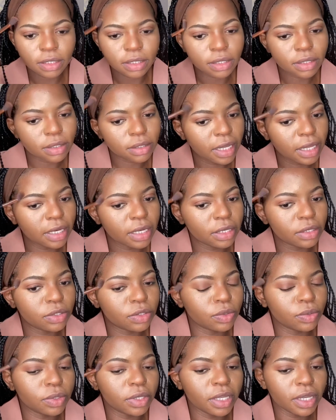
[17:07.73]
I decided
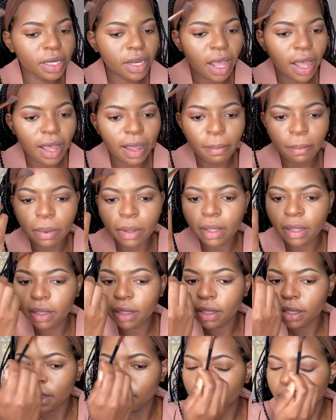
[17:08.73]
to get up,
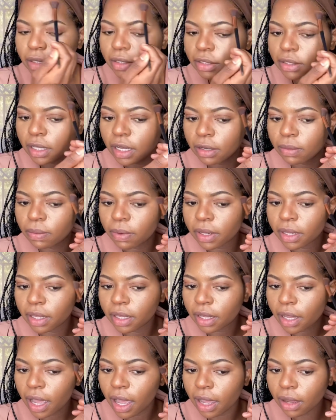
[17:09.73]
start
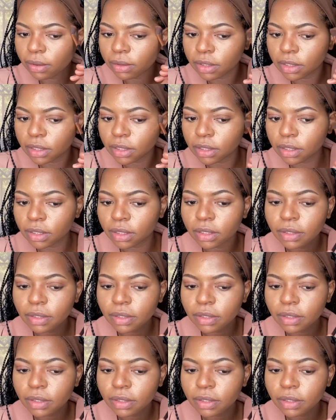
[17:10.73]
working out.